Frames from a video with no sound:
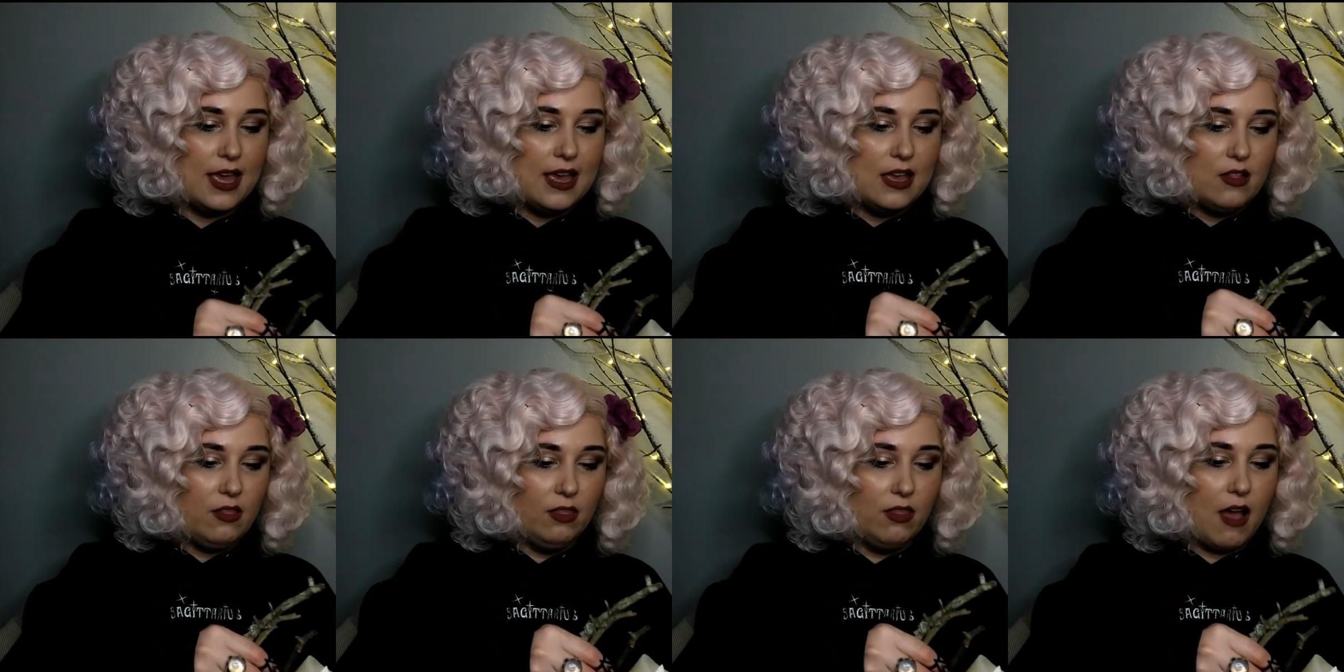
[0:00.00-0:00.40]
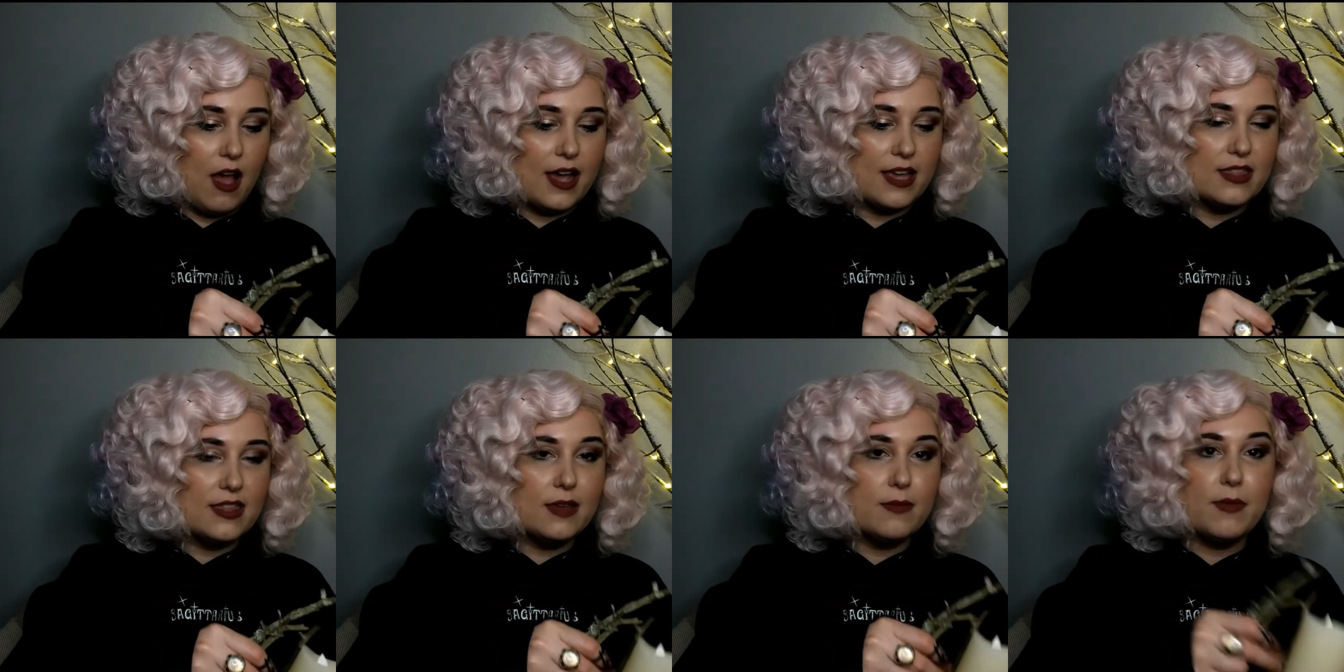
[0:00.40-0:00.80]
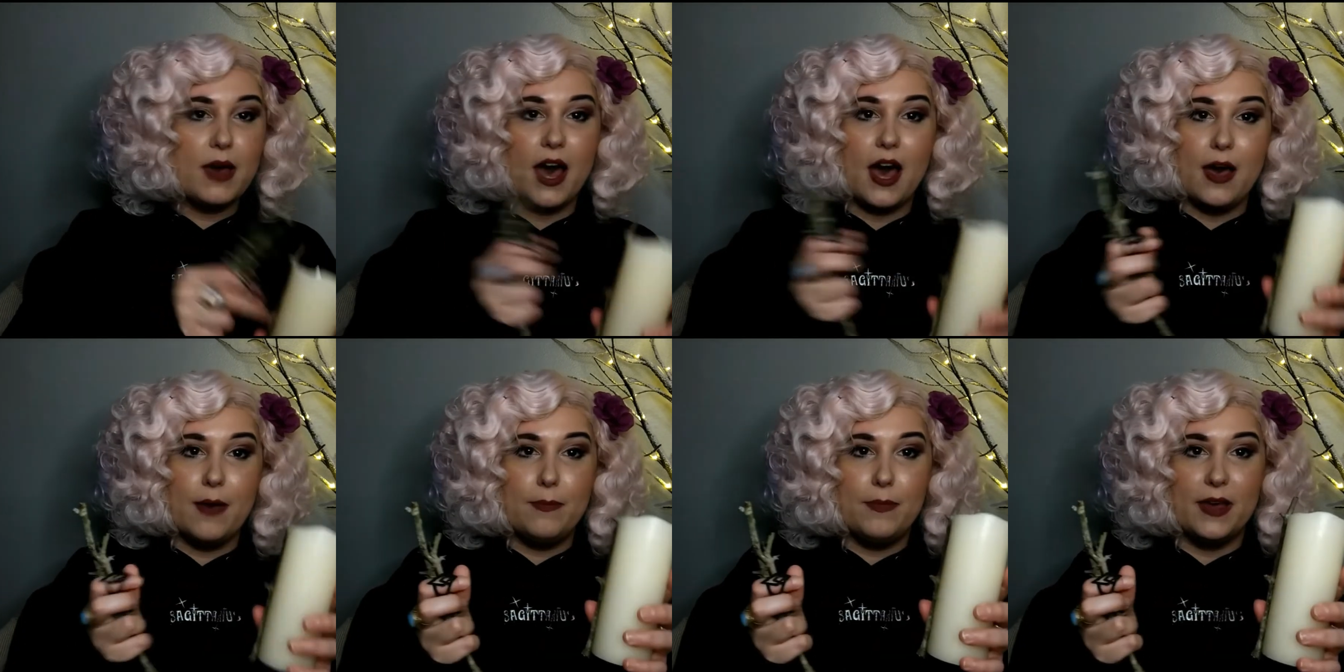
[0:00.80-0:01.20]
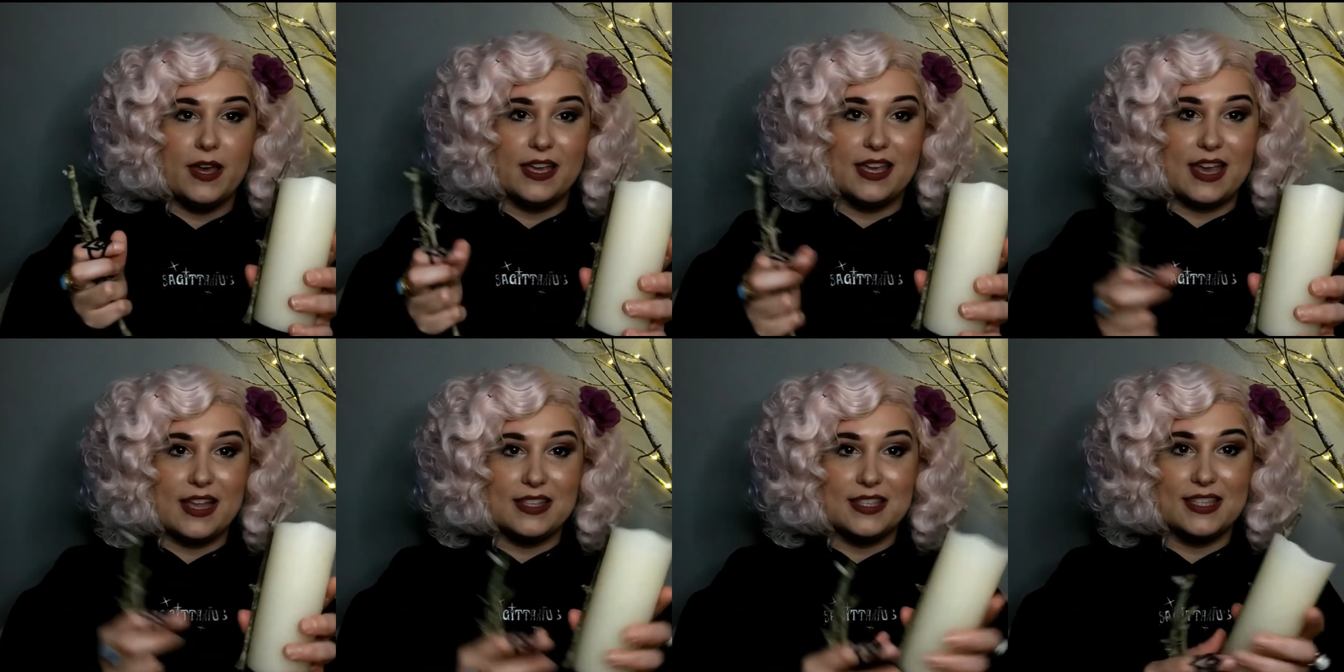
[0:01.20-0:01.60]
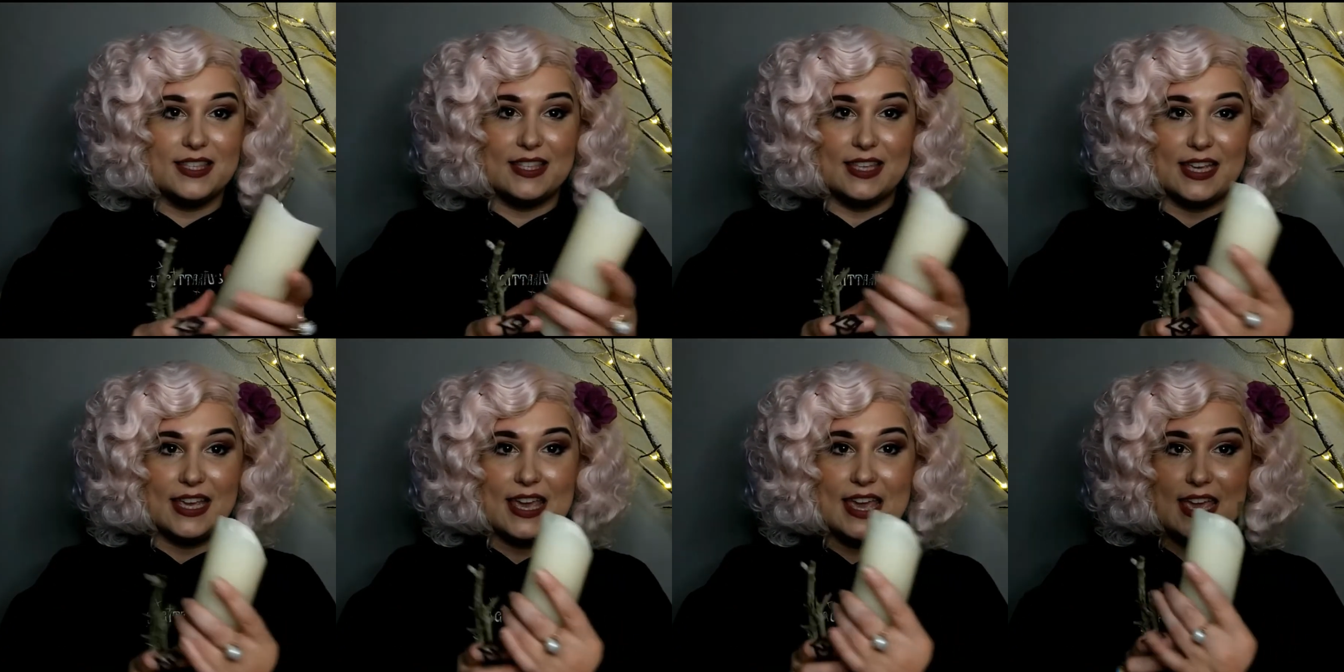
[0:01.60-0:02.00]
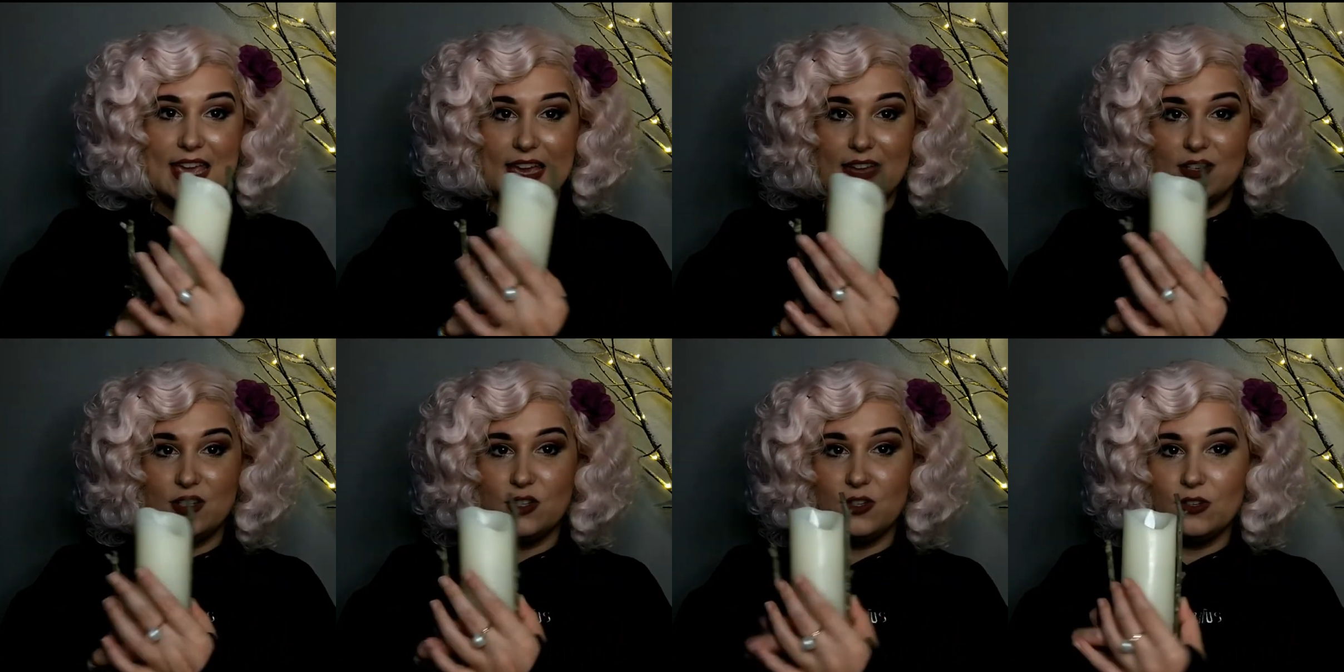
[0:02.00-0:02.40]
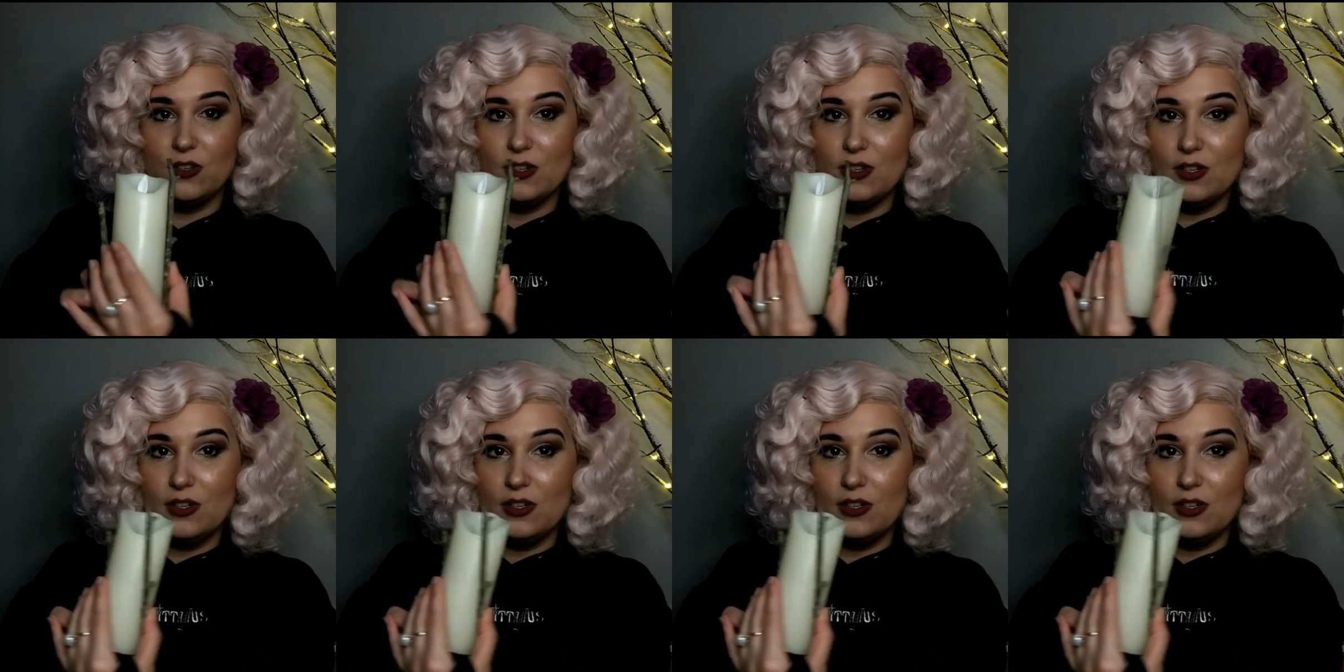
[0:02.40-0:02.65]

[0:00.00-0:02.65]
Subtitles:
line them up against the candle.